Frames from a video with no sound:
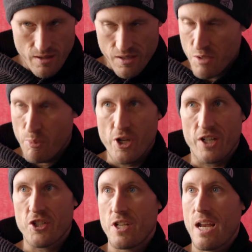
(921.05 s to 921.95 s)
this is a
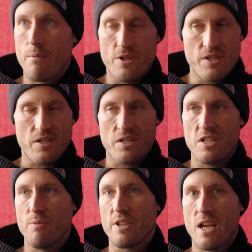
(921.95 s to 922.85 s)
production camera. This is a
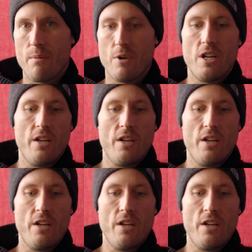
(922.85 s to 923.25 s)
cinema camera.